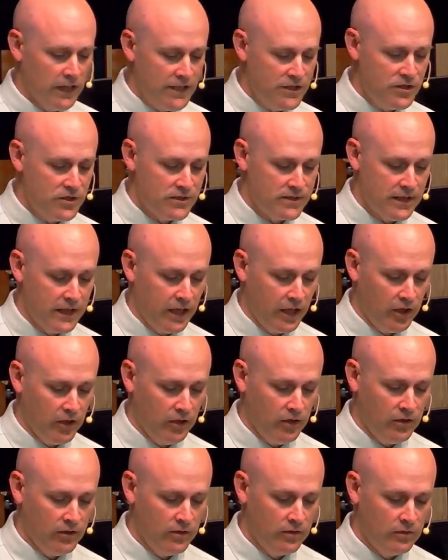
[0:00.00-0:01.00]
Righteous
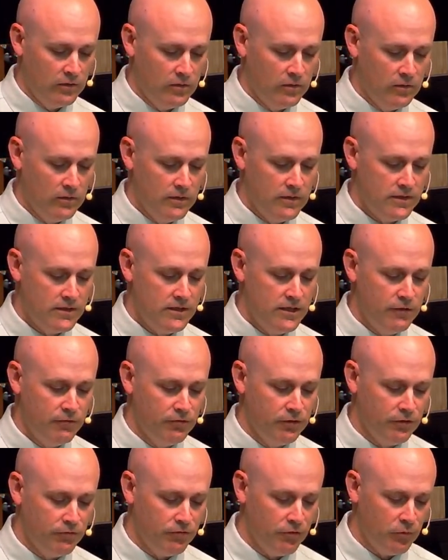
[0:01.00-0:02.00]
anger is
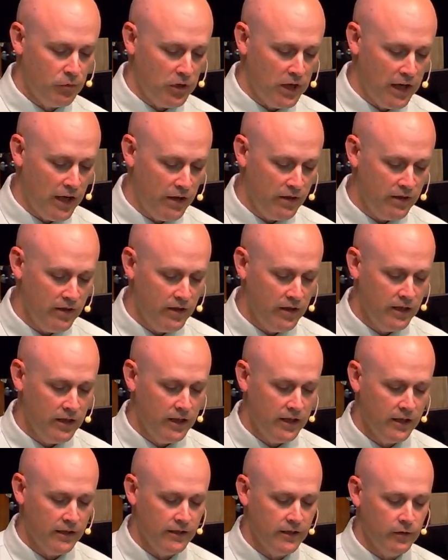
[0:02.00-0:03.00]
different from wrath
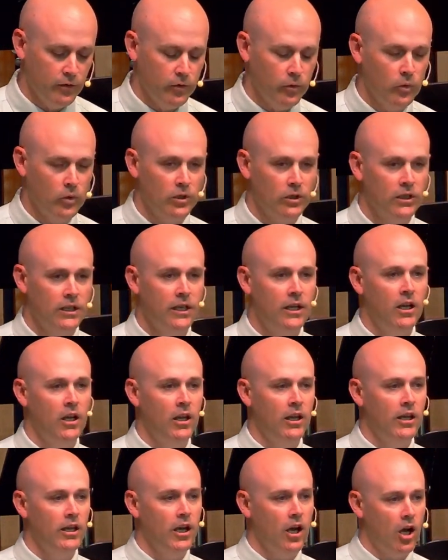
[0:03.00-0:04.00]
in that it will
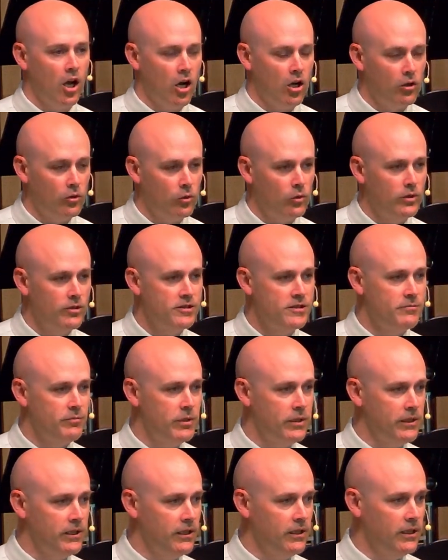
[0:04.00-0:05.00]

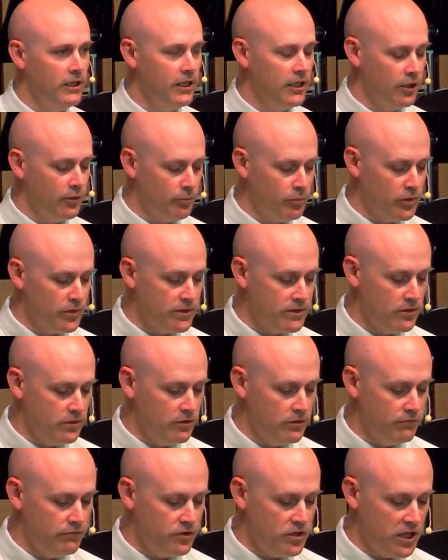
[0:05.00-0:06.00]
always be in
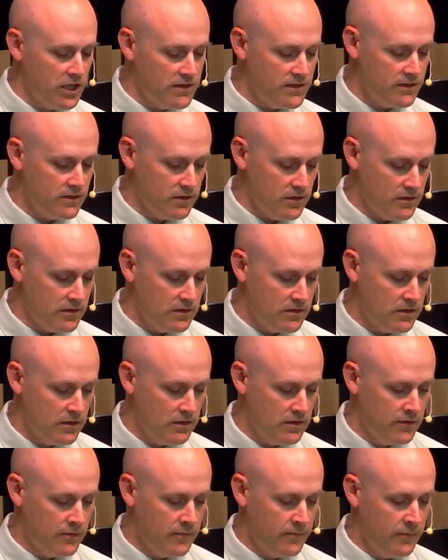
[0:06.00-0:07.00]
pursuit of
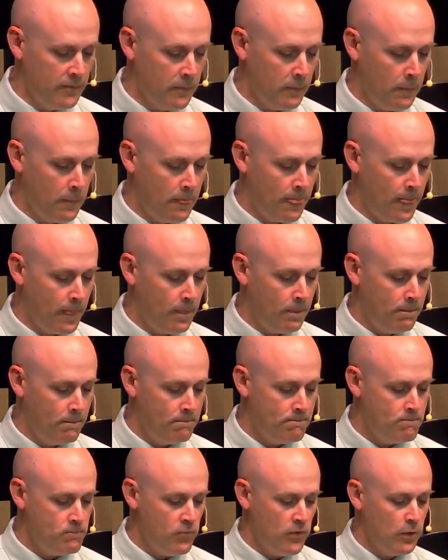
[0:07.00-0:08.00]
justice.
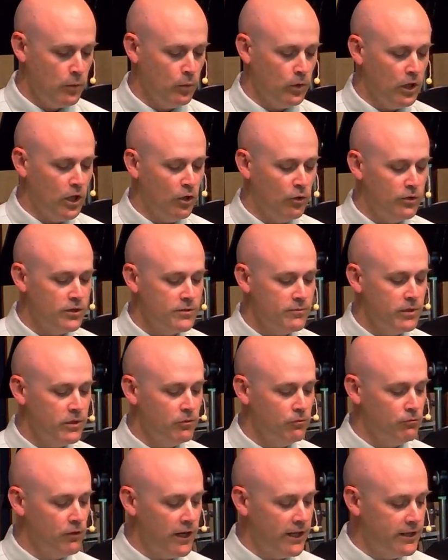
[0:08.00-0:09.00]
It will always
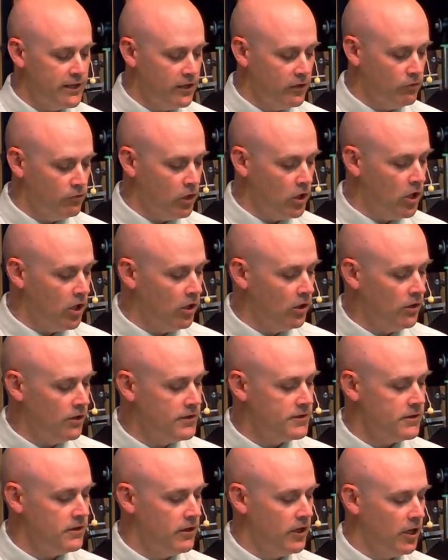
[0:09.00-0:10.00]
be righting
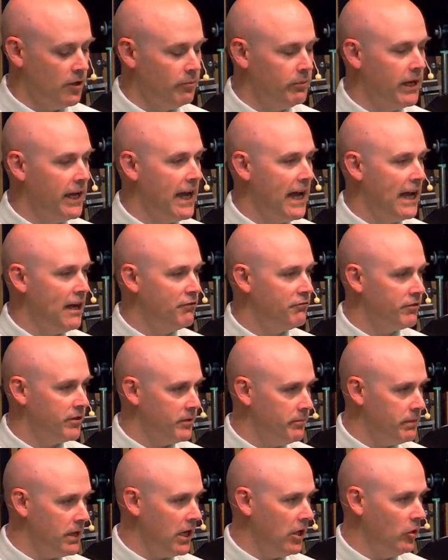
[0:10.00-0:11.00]
wrongs on
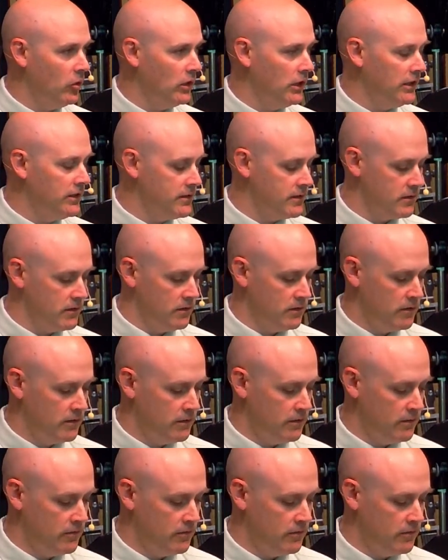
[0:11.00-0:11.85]
behalf of the powerless.